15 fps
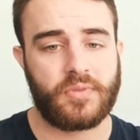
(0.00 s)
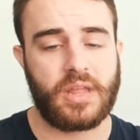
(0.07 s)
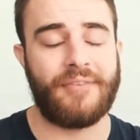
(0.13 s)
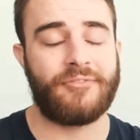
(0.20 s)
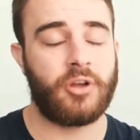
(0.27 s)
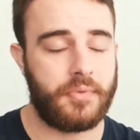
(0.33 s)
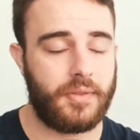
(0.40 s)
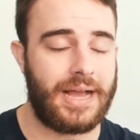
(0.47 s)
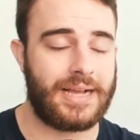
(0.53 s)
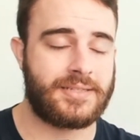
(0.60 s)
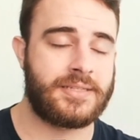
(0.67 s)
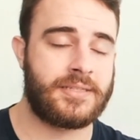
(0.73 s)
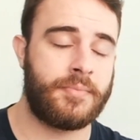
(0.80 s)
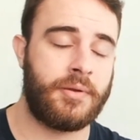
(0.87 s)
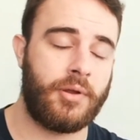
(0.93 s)
I've gone with the likes
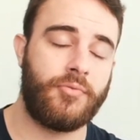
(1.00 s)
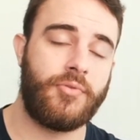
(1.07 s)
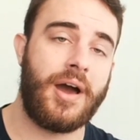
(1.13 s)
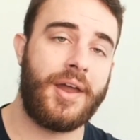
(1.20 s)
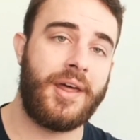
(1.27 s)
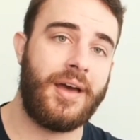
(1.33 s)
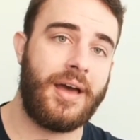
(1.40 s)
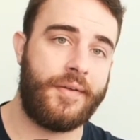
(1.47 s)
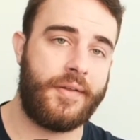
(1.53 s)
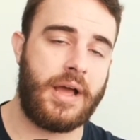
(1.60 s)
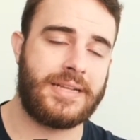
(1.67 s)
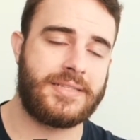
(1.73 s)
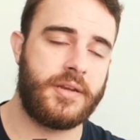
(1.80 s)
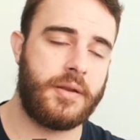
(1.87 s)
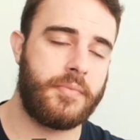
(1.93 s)
of Simi Rada
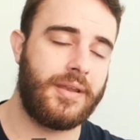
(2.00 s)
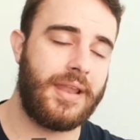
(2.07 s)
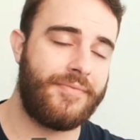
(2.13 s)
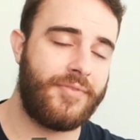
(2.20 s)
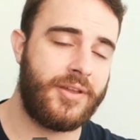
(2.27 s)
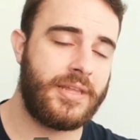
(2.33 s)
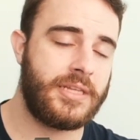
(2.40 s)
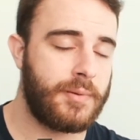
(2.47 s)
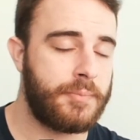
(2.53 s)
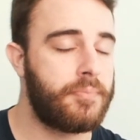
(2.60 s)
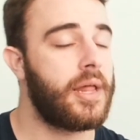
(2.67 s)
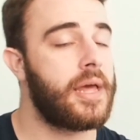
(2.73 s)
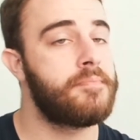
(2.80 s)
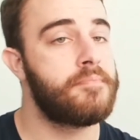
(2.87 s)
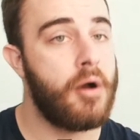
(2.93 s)
as the number 11. He's been
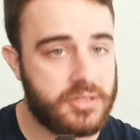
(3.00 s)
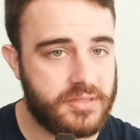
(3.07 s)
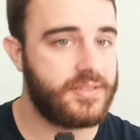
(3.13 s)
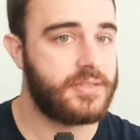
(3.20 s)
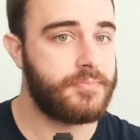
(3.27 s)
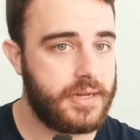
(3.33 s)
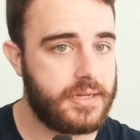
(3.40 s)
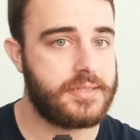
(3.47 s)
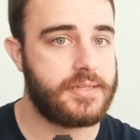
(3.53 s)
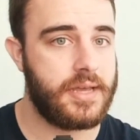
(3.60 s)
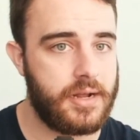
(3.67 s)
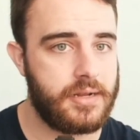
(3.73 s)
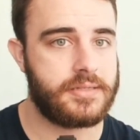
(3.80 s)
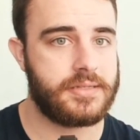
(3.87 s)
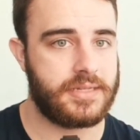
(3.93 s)
playing most of his minutes
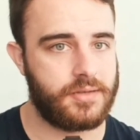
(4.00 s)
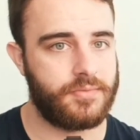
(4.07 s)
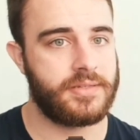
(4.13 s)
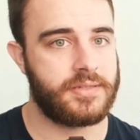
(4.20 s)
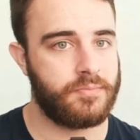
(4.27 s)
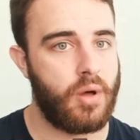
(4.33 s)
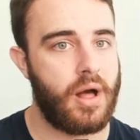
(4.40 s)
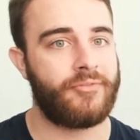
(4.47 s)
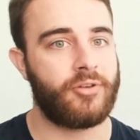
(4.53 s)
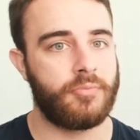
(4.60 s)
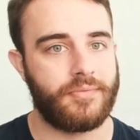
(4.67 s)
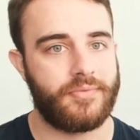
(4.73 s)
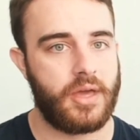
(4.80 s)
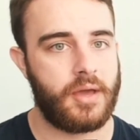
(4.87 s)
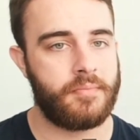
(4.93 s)
there, so that's the reason why I've gone
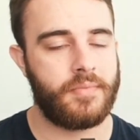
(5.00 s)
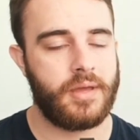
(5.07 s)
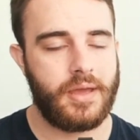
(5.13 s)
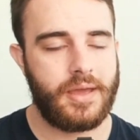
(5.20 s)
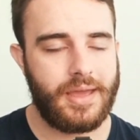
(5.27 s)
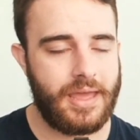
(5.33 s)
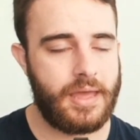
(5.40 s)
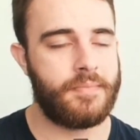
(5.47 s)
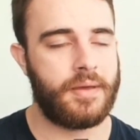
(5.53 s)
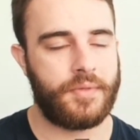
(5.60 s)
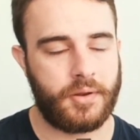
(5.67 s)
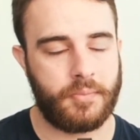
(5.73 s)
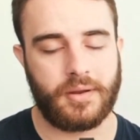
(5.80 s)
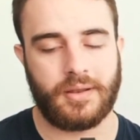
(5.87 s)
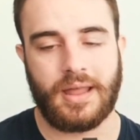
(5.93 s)
with him at the
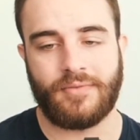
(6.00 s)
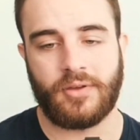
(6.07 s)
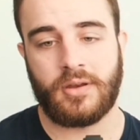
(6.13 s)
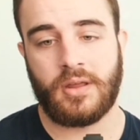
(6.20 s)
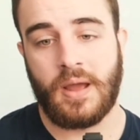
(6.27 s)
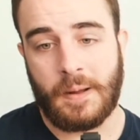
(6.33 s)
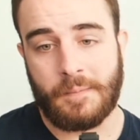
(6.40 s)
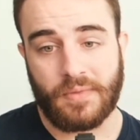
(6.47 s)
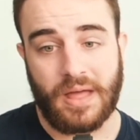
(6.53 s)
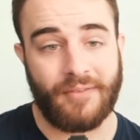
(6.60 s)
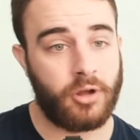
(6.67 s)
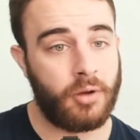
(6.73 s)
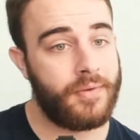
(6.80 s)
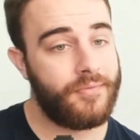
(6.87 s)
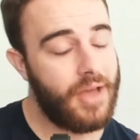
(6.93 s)
number 11. I've
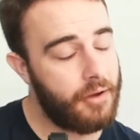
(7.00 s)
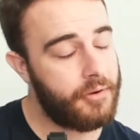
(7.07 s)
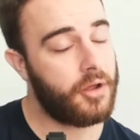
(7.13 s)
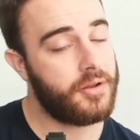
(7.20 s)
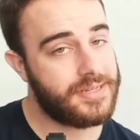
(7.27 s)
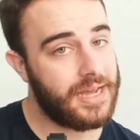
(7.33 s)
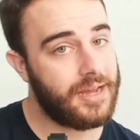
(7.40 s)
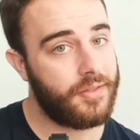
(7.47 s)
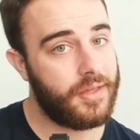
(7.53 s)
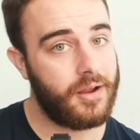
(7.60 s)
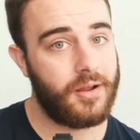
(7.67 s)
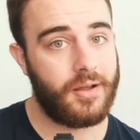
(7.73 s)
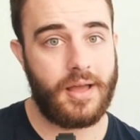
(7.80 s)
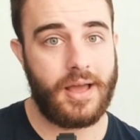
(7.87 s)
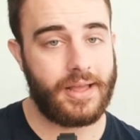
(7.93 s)
gone with Perry Ondell
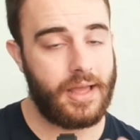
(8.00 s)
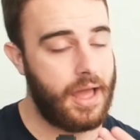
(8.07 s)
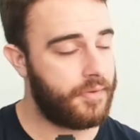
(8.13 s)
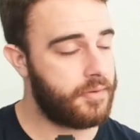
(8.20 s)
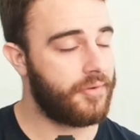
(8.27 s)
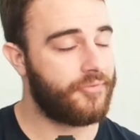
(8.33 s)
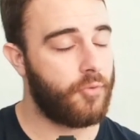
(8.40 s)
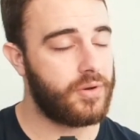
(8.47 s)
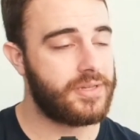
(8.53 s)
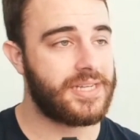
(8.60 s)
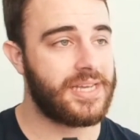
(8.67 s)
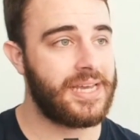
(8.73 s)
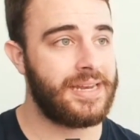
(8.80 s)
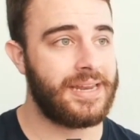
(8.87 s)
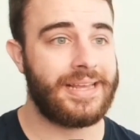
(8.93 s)
there at the number
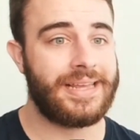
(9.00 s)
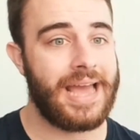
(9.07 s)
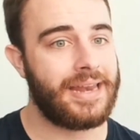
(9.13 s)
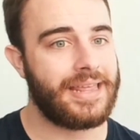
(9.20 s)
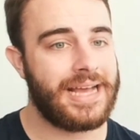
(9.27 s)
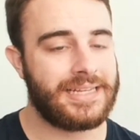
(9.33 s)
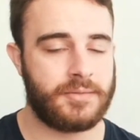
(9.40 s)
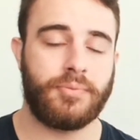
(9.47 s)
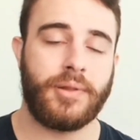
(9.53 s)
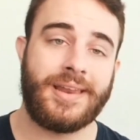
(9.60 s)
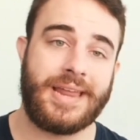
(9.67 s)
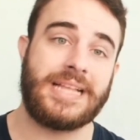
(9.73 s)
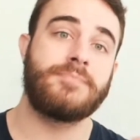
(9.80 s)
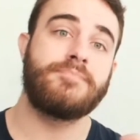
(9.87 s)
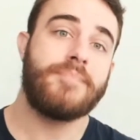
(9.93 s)
14. Again, he hasn't
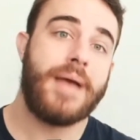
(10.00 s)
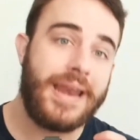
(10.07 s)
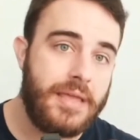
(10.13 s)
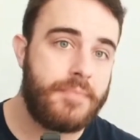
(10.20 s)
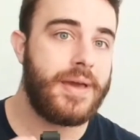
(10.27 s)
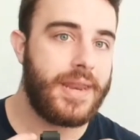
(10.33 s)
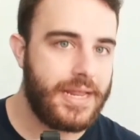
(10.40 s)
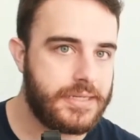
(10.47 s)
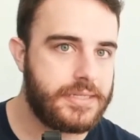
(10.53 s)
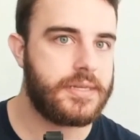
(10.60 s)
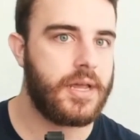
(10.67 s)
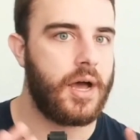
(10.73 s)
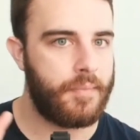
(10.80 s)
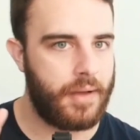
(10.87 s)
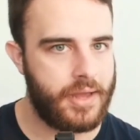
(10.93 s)
played as many minutes.
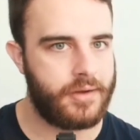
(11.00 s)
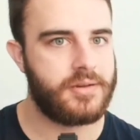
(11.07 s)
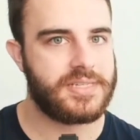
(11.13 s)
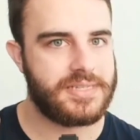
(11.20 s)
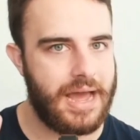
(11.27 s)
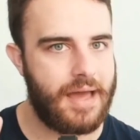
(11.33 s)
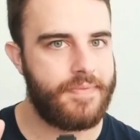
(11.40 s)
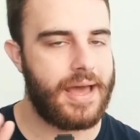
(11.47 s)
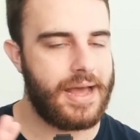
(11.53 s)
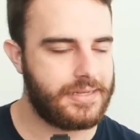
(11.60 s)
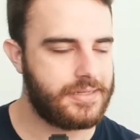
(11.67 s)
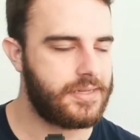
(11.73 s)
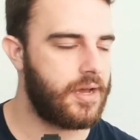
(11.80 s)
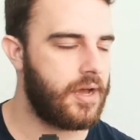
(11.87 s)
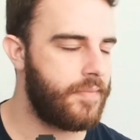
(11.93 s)
I understand
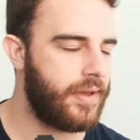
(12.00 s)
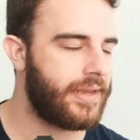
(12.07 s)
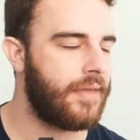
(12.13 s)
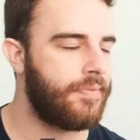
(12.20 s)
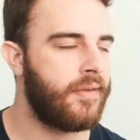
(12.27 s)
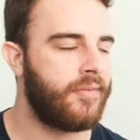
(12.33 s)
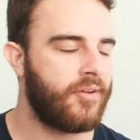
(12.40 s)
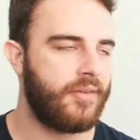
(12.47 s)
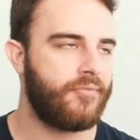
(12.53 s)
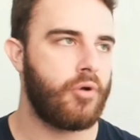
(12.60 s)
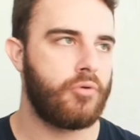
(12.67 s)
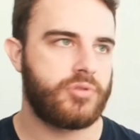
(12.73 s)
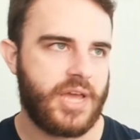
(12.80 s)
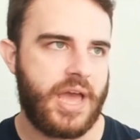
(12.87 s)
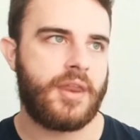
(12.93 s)
that. Again, they've kind of
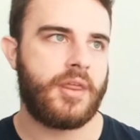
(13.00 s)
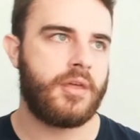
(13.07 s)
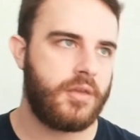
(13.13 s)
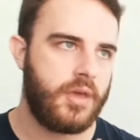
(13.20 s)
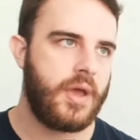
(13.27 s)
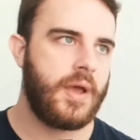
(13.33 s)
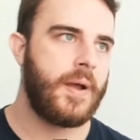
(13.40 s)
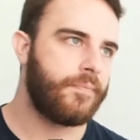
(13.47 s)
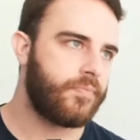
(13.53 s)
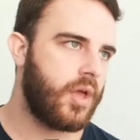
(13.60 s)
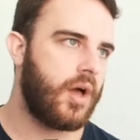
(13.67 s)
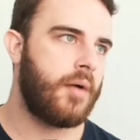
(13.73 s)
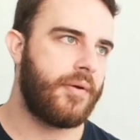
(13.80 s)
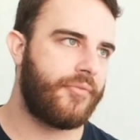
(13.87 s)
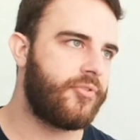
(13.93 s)
rotated
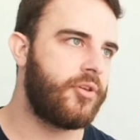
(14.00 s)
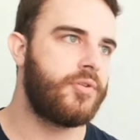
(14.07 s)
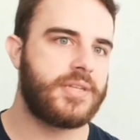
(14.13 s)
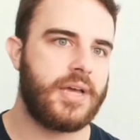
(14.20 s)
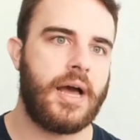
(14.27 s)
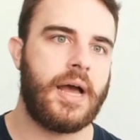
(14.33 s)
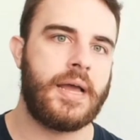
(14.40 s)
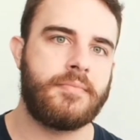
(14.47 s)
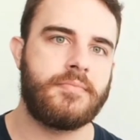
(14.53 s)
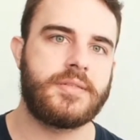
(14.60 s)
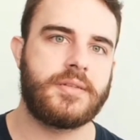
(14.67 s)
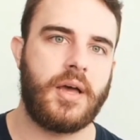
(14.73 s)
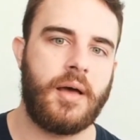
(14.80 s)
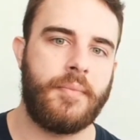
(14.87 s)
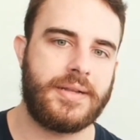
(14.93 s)
a few
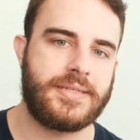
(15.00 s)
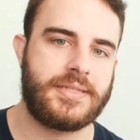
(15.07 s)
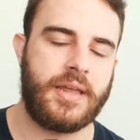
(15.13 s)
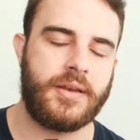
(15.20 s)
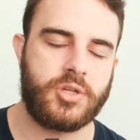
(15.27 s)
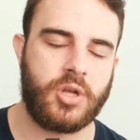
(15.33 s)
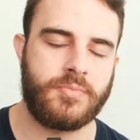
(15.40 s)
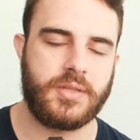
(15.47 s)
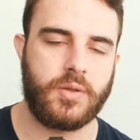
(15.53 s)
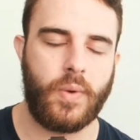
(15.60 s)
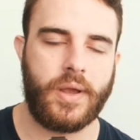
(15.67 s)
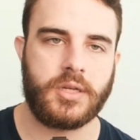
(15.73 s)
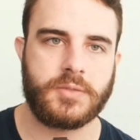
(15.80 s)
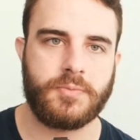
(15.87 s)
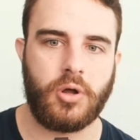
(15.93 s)
times, I'd say, in terms of the
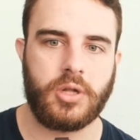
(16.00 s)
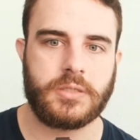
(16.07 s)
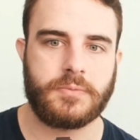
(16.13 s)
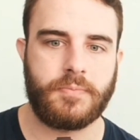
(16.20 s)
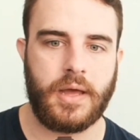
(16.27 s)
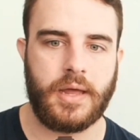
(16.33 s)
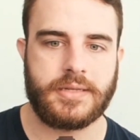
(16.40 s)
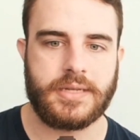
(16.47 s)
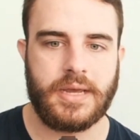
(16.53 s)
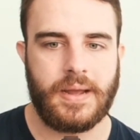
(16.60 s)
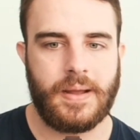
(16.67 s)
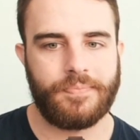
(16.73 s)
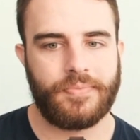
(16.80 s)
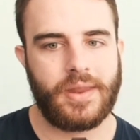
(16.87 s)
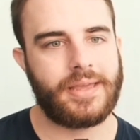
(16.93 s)
wing spots. But
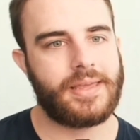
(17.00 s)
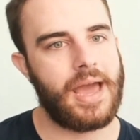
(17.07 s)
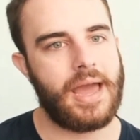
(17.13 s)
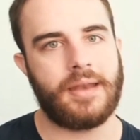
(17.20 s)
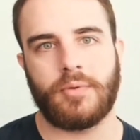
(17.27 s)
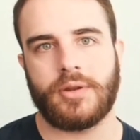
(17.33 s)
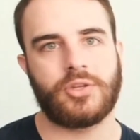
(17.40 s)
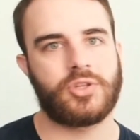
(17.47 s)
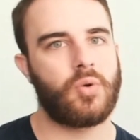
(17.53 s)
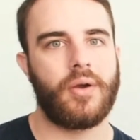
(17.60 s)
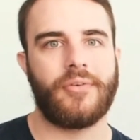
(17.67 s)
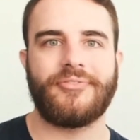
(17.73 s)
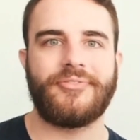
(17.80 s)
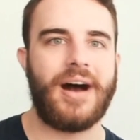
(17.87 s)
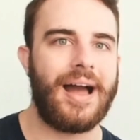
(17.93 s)
again, when you
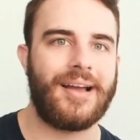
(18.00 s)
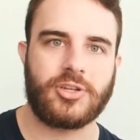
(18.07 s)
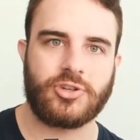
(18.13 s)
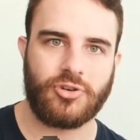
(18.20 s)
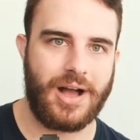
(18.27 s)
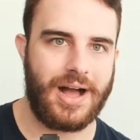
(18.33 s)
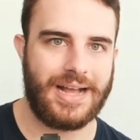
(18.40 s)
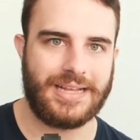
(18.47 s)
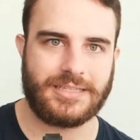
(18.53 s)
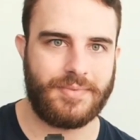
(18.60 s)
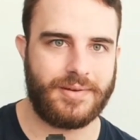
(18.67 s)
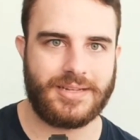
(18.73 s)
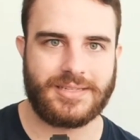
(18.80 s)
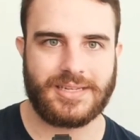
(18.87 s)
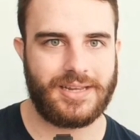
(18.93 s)
score 5 tries, I
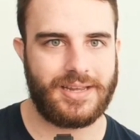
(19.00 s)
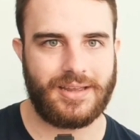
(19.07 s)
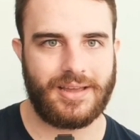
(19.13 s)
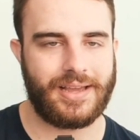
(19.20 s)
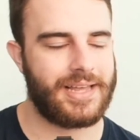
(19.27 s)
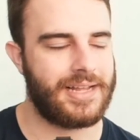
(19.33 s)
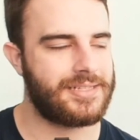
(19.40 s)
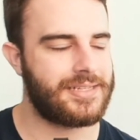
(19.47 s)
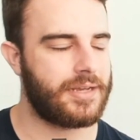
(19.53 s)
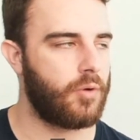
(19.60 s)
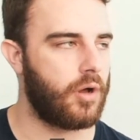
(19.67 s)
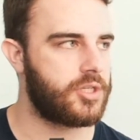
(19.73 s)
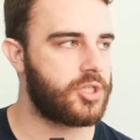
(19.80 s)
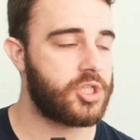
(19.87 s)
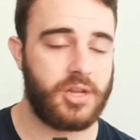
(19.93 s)
mean, it's against
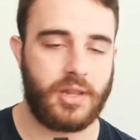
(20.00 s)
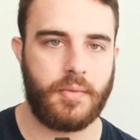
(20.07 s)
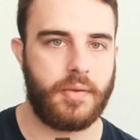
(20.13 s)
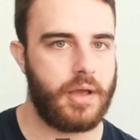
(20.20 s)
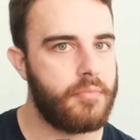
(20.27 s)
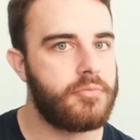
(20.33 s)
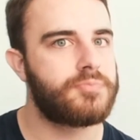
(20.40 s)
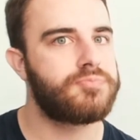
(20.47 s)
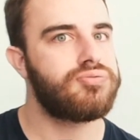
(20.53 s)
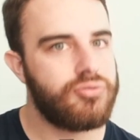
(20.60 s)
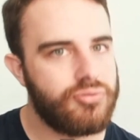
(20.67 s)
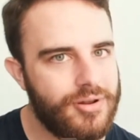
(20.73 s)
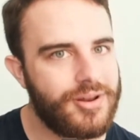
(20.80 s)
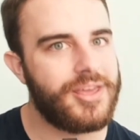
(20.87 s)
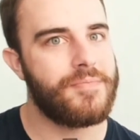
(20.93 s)
Chile. It was
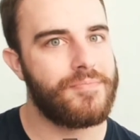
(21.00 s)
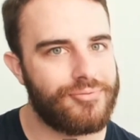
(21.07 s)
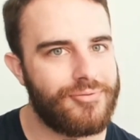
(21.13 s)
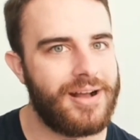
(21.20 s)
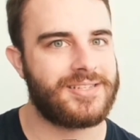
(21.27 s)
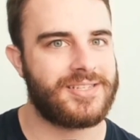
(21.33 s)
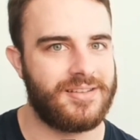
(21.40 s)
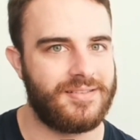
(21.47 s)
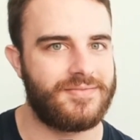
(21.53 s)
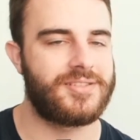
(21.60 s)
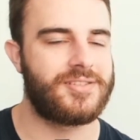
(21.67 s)
pretty impressive.